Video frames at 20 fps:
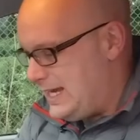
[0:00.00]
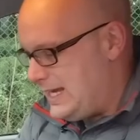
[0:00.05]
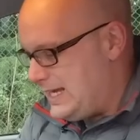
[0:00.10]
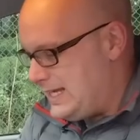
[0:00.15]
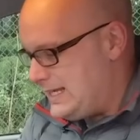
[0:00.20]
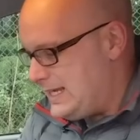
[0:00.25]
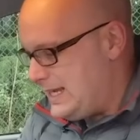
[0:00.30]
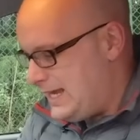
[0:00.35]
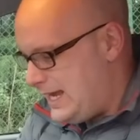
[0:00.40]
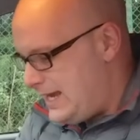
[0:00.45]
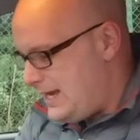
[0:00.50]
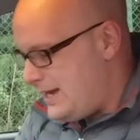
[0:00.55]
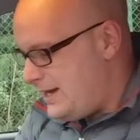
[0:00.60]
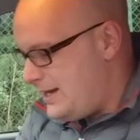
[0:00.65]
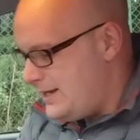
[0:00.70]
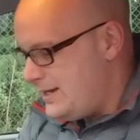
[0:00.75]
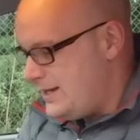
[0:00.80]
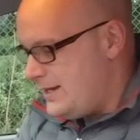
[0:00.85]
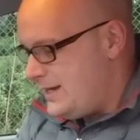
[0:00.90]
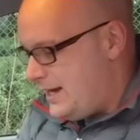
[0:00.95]
in
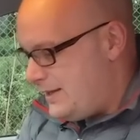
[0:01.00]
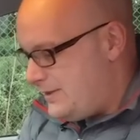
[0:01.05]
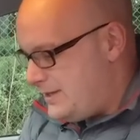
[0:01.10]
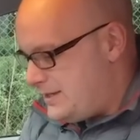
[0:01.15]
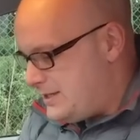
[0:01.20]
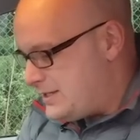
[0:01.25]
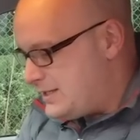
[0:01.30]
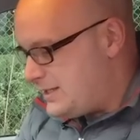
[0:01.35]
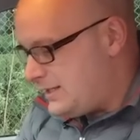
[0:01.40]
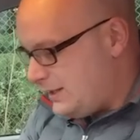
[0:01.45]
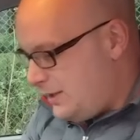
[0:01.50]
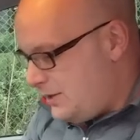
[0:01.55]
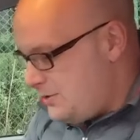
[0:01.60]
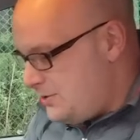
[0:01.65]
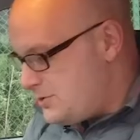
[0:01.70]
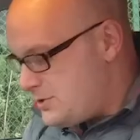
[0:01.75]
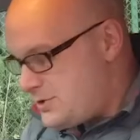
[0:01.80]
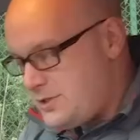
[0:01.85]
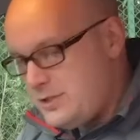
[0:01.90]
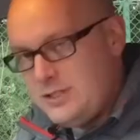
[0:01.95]
here and this is
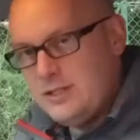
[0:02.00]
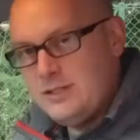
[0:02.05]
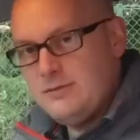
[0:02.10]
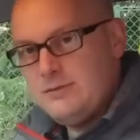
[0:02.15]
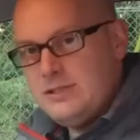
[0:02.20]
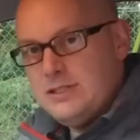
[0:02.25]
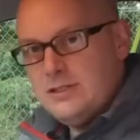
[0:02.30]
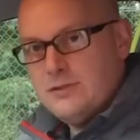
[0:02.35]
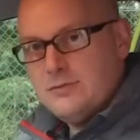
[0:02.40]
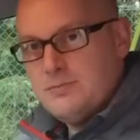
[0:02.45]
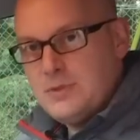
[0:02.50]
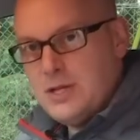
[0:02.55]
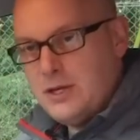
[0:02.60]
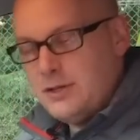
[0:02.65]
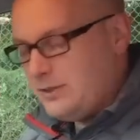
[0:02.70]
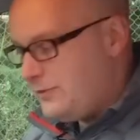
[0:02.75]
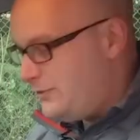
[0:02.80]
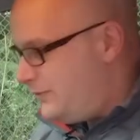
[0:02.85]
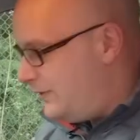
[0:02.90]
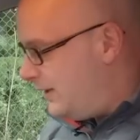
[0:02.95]
closed, you're
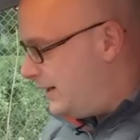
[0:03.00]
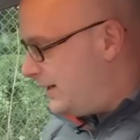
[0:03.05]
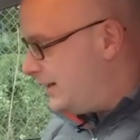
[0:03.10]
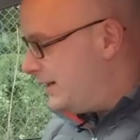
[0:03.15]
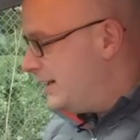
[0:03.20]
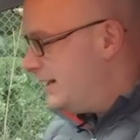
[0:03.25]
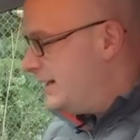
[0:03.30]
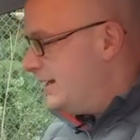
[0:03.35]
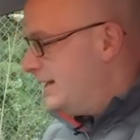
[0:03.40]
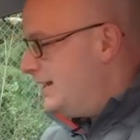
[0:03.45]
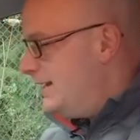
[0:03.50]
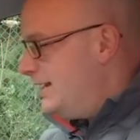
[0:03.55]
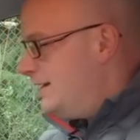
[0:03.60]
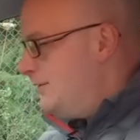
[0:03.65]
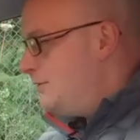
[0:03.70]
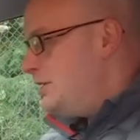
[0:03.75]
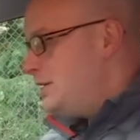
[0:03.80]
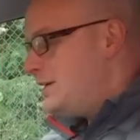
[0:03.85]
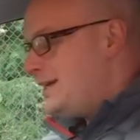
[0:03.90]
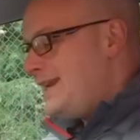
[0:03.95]
totally fine.
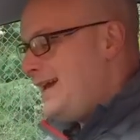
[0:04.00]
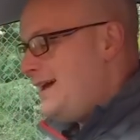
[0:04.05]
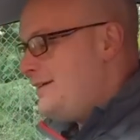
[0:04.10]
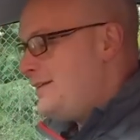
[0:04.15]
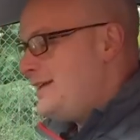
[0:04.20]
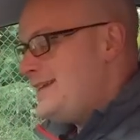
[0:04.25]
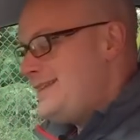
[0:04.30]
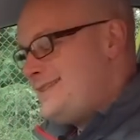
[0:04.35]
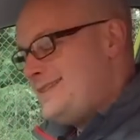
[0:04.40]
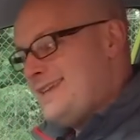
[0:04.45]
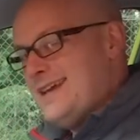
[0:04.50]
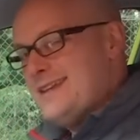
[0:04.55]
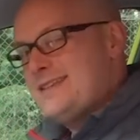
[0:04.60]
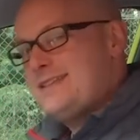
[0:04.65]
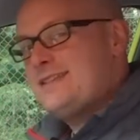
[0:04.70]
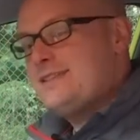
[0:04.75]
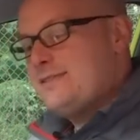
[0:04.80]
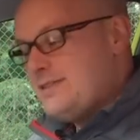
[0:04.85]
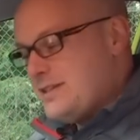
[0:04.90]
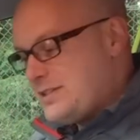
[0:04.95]
When you get out, it
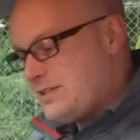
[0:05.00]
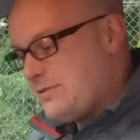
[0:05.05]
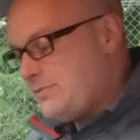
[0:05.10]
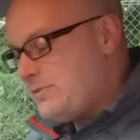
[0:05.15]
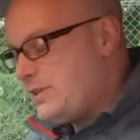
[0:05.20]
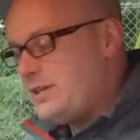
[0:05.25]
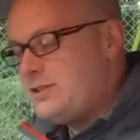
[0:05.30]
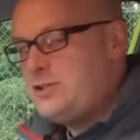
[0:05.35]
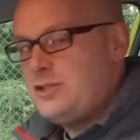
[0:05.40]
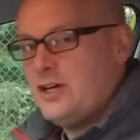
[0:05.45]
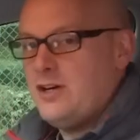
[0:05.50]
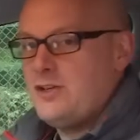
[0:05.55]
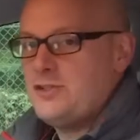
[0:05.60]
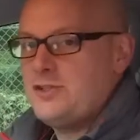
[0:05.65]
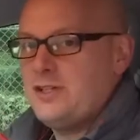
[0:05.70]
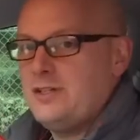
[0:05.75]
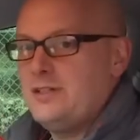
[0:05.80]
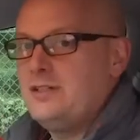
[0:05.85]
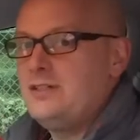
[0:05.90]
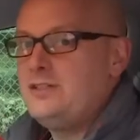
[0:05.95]
says there's something
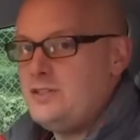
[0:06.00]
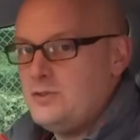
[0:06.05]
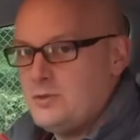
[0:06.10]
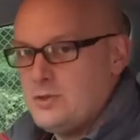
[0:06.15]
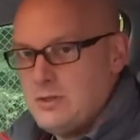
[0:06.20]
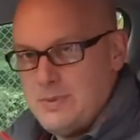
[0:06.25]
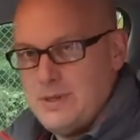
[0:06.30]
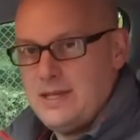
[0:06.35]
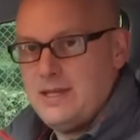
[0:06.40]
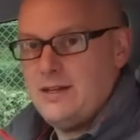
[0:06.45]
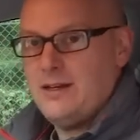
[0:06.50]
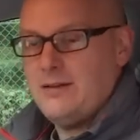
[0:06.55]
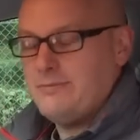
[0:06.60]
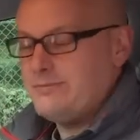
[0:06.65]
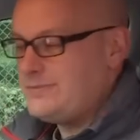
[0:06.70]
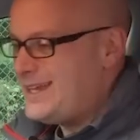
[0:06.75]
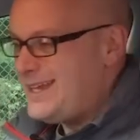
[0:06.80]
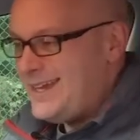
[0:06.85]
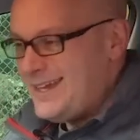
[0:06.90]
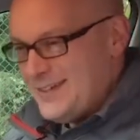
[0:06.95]
charging. Do you want to pick it up?
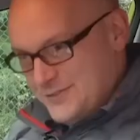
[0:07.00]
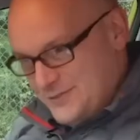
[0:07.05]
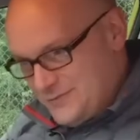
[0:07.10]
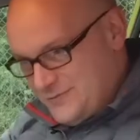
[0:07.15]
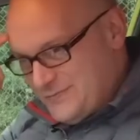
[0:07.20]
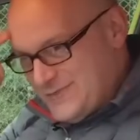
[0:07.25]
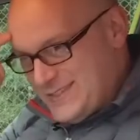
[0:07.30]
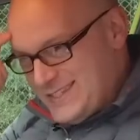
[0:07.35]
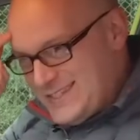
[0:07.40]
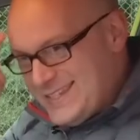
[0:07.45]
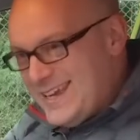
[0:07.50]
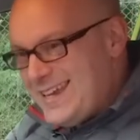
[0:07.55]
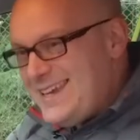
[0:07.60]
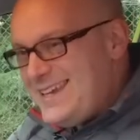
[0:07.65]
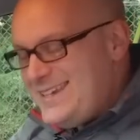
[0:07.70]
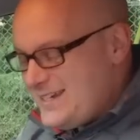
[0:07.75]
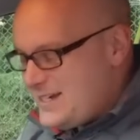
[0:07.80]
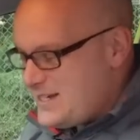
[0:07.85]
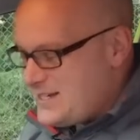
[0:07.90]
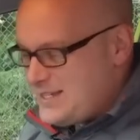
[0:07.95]

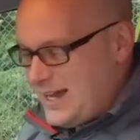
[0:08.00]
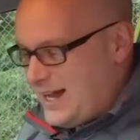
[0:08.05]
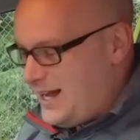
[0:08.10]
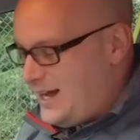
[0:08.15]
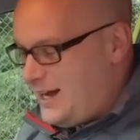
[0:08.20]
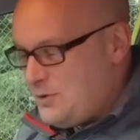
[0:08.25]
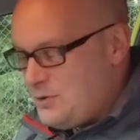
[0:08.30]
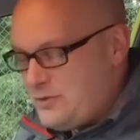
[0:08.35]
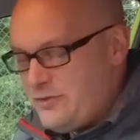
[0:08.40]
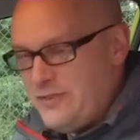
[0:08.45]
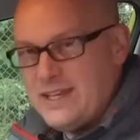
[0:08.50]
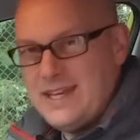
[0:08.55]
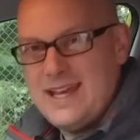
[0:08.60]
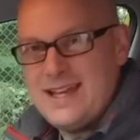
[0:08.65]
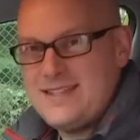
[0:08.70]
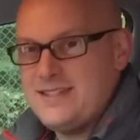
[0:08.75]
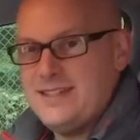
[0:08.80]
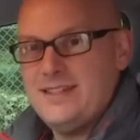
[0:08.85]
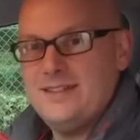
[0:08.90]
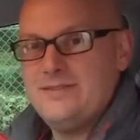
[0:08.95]
See, because I would
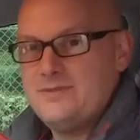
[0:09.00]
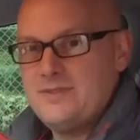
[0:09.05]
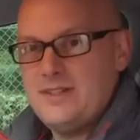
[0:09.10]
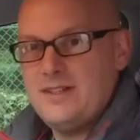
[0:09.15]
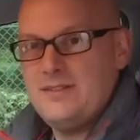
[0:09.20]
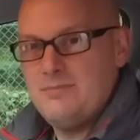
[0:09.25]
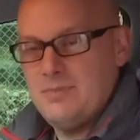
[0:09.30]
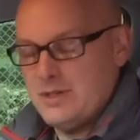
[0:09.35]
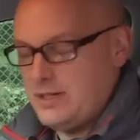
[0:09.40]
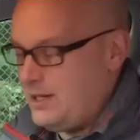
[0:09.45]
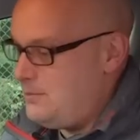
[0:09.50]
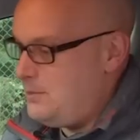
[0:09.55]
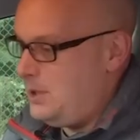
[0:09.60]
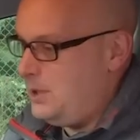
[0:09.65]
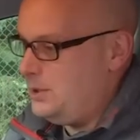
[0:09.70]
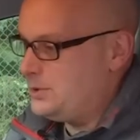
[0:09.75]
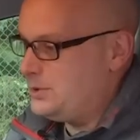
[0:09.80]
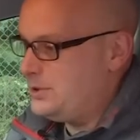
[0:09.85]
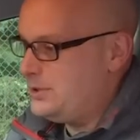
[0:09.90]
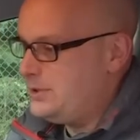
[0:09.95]
forget it, but I'm
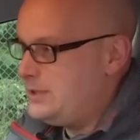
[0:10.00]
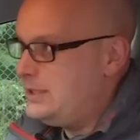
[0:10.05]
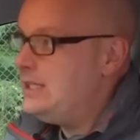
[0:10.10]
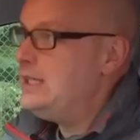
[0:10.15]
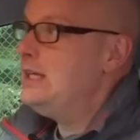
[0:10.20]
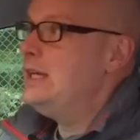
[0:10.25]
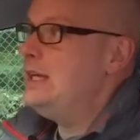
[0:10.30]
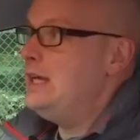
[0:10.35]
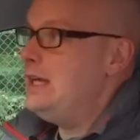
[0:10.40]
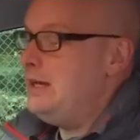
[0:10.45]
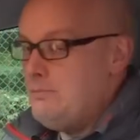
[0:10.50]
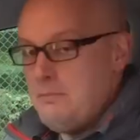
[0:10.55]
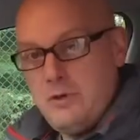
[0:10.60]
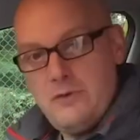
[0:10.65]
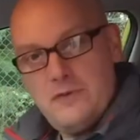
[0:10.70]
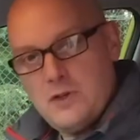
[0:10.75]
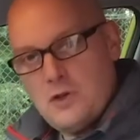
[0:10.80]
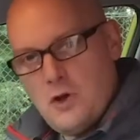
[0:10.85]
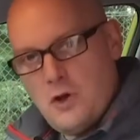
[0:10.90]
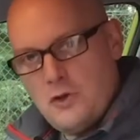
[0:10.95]
old.
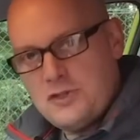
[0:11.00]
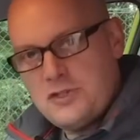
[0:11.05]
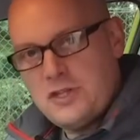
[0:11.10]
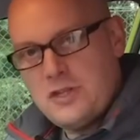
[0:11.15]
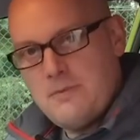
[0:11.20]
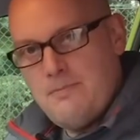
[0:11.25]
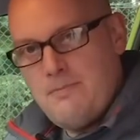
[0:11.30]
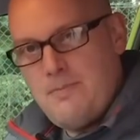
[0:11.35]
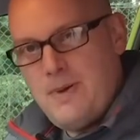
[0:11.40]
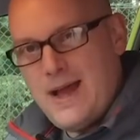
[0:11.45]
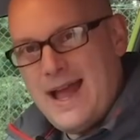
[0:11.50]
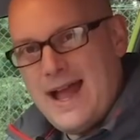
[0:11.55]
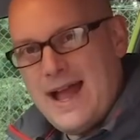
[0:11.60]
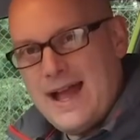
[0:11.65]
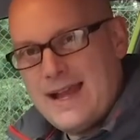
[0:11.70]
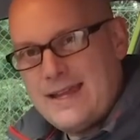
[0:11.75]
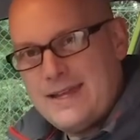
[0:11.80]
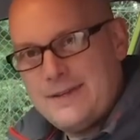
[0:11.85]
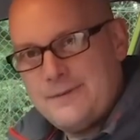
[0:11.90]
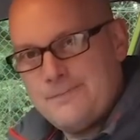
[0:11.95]
Moving on to the
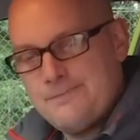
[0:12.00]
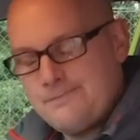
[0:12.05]
back.